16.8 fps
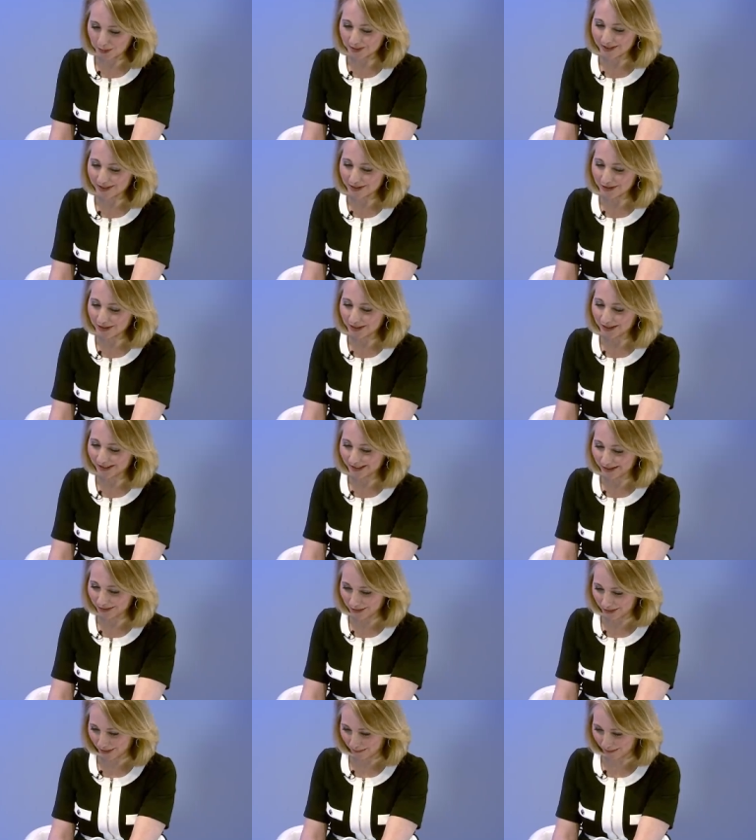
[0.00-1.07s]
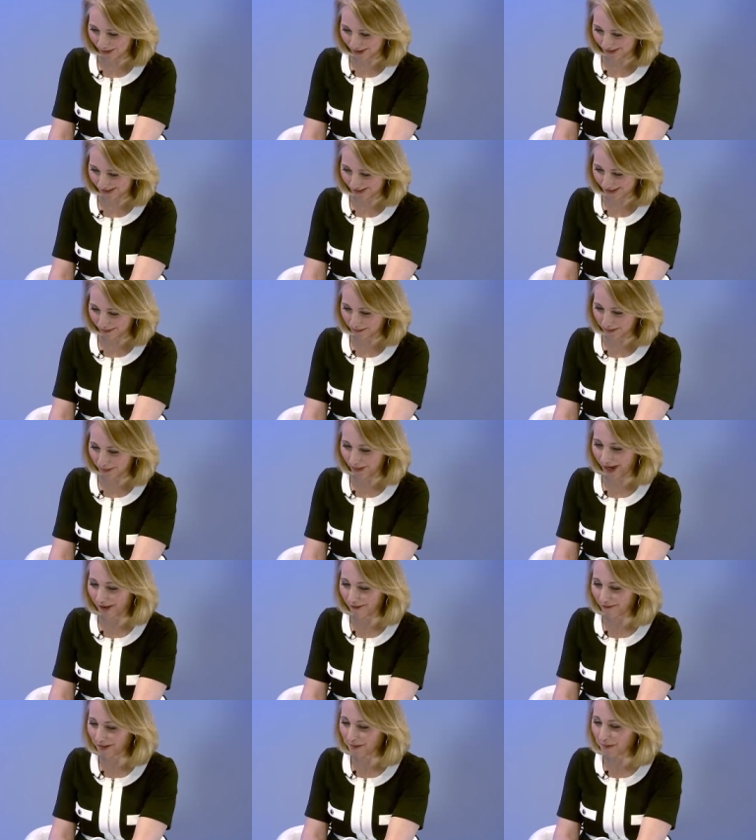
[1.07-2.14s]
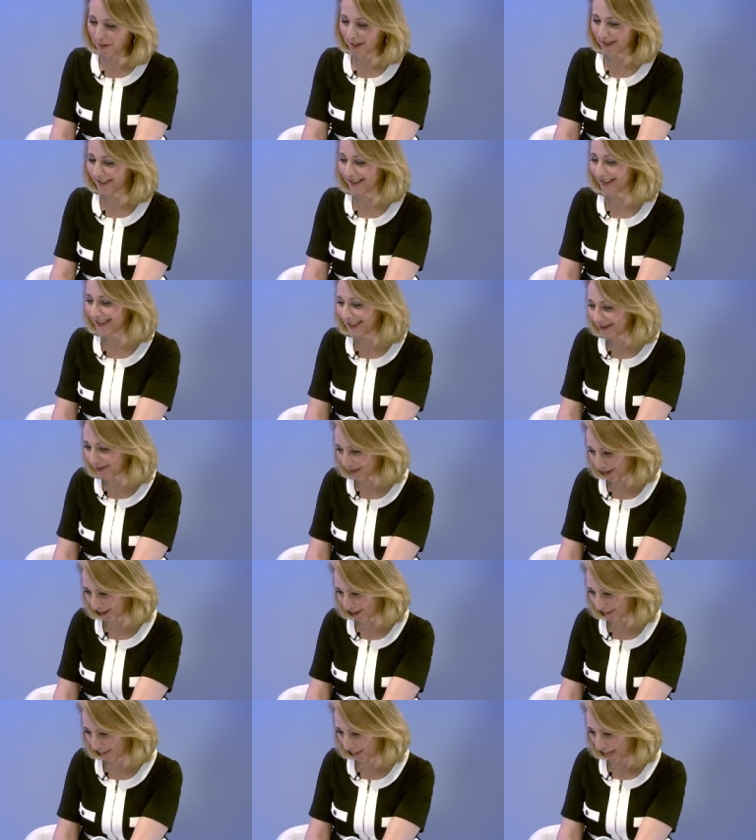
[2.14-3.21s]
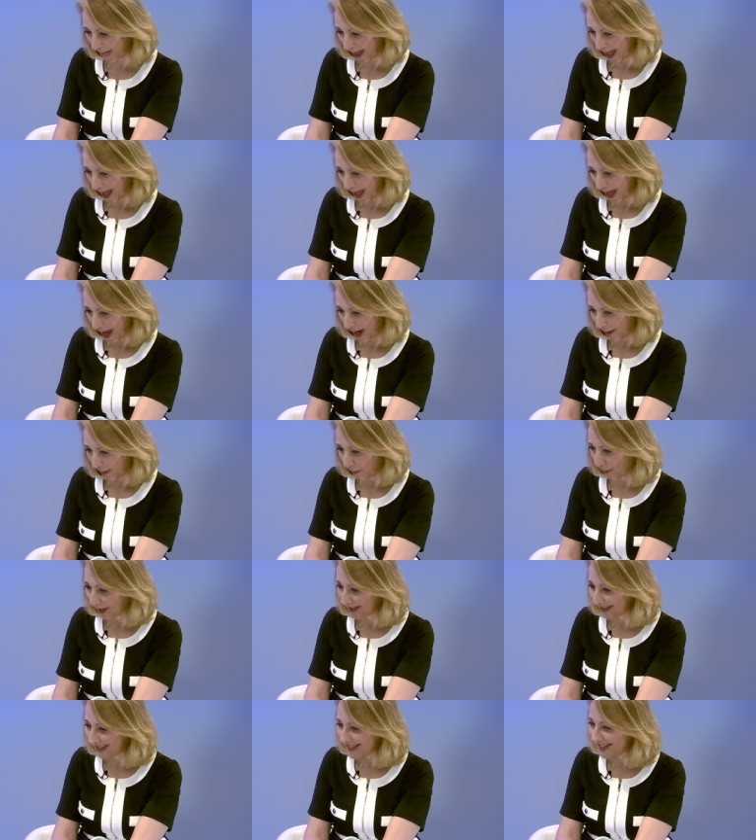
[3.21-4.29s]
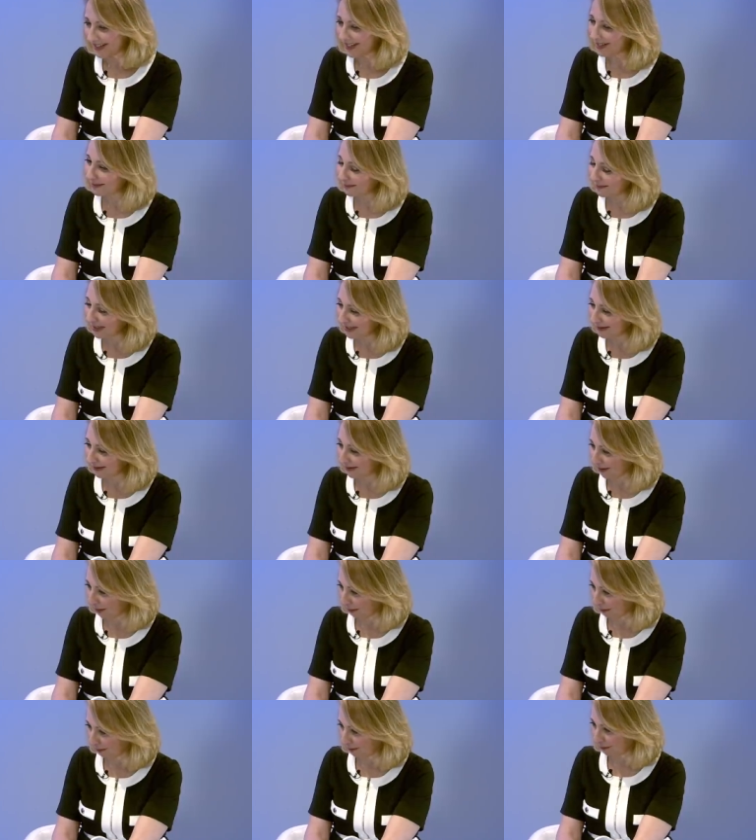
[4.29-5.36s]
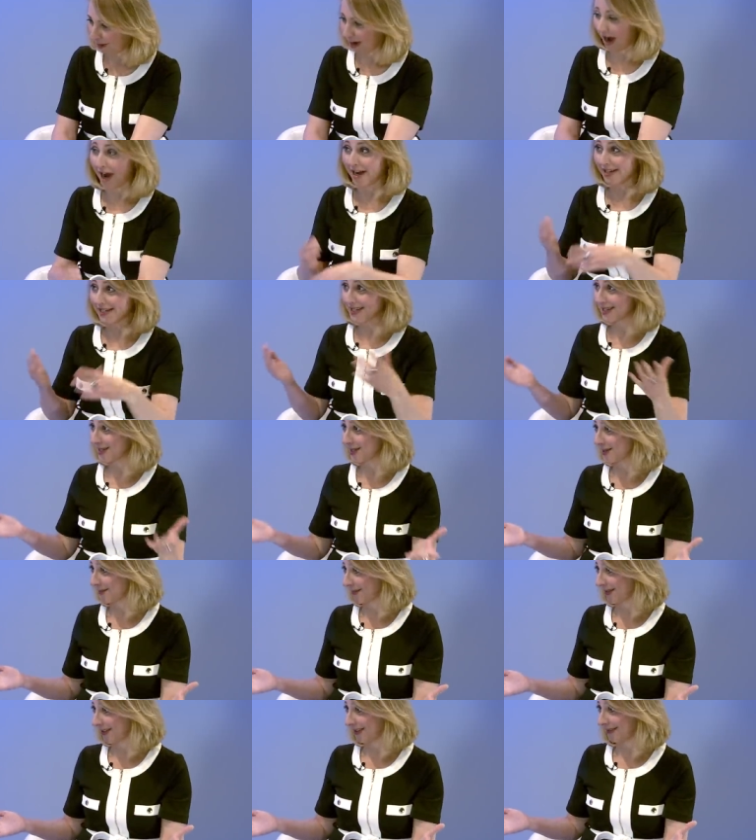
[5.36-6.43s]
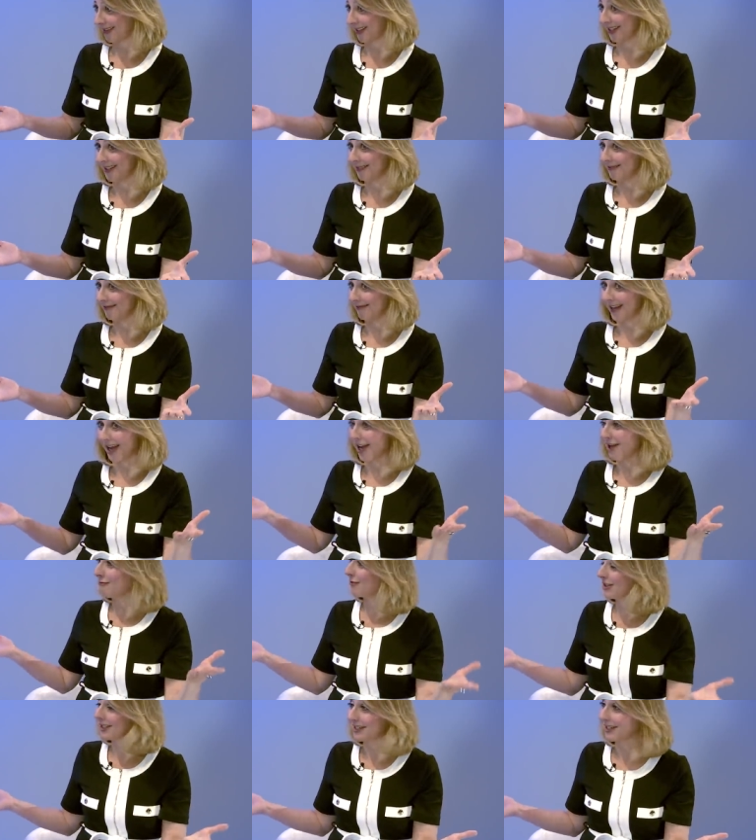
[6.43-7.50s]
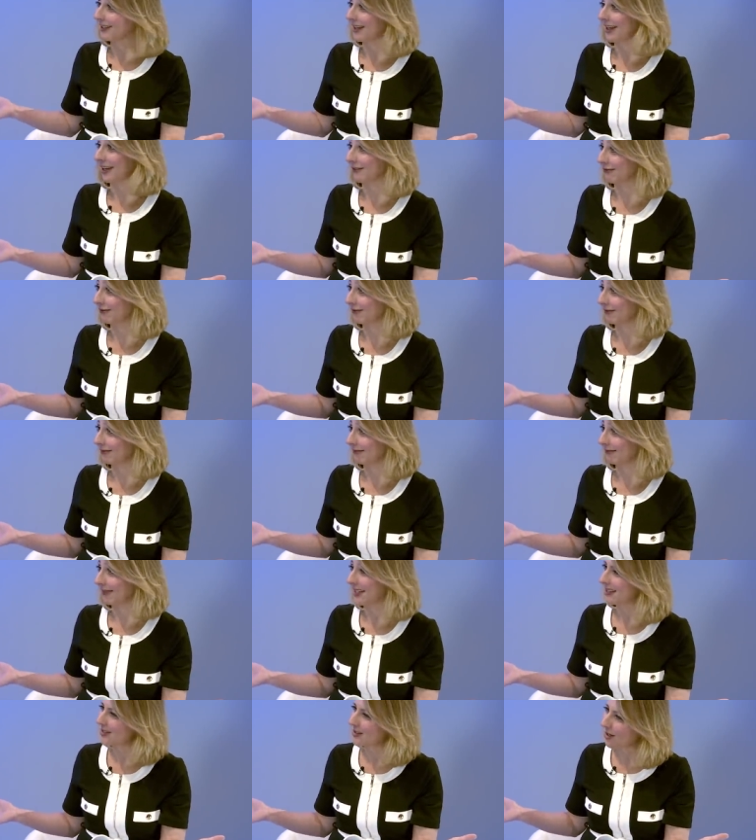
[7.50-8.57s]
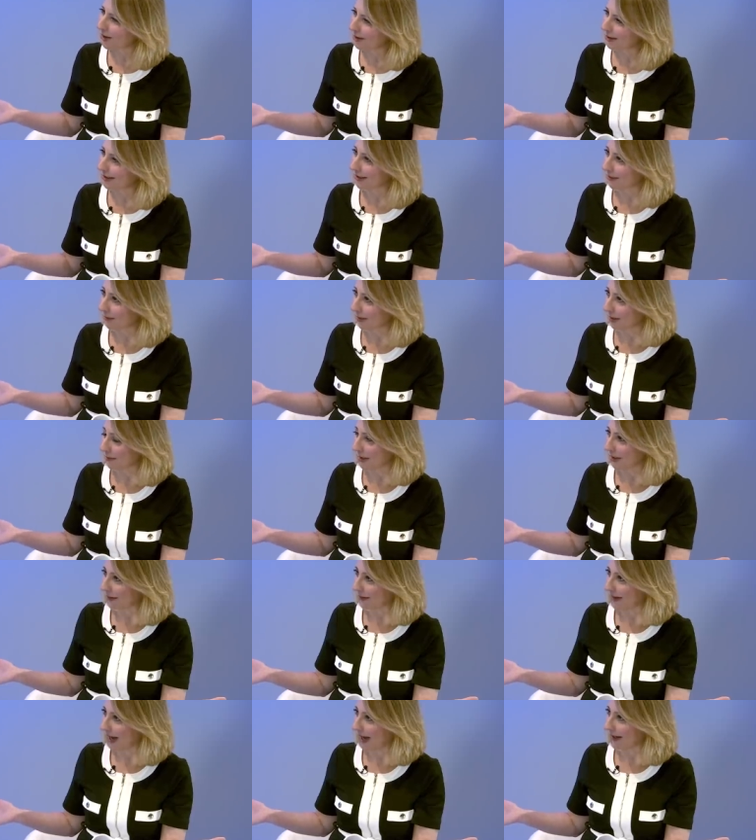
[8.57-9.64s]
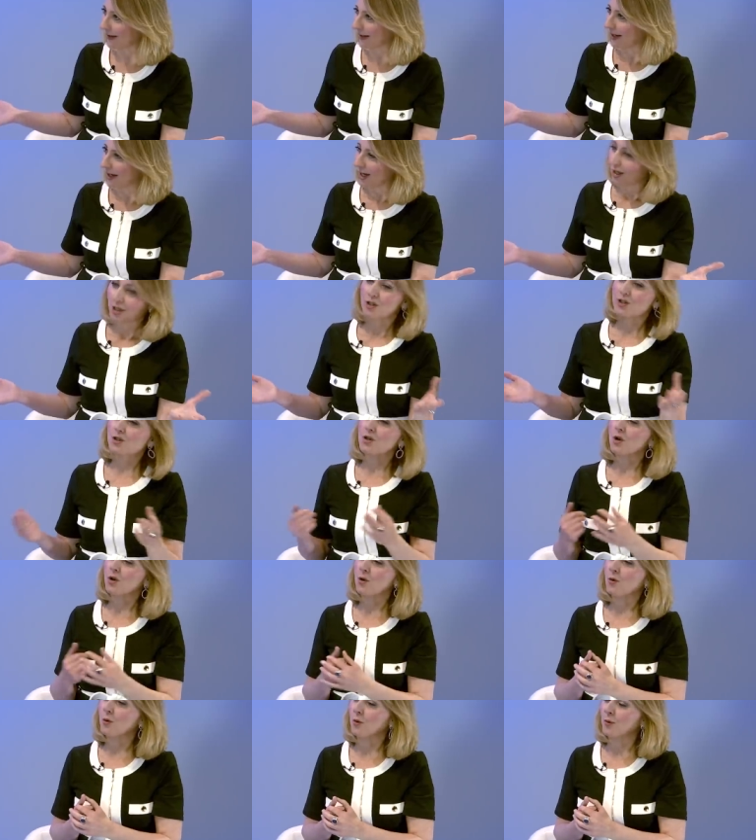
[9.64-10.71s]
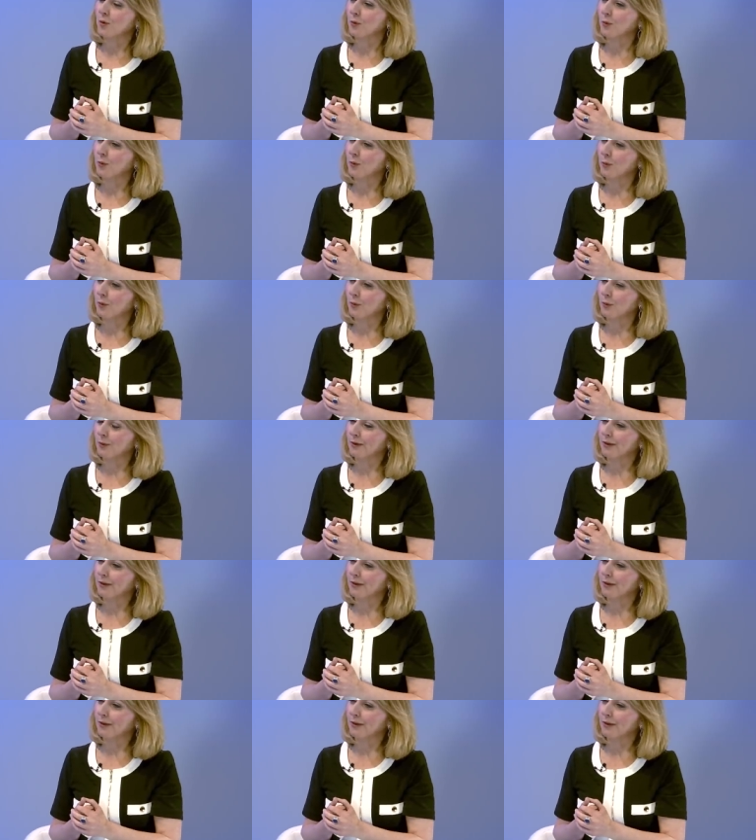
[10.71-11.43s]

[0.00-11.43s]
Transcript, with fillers: traditional leadership concept to everyone a leader, mm. what does that mean though for us in everyday life? Mm. Let's talk a little bit about that. Sure. So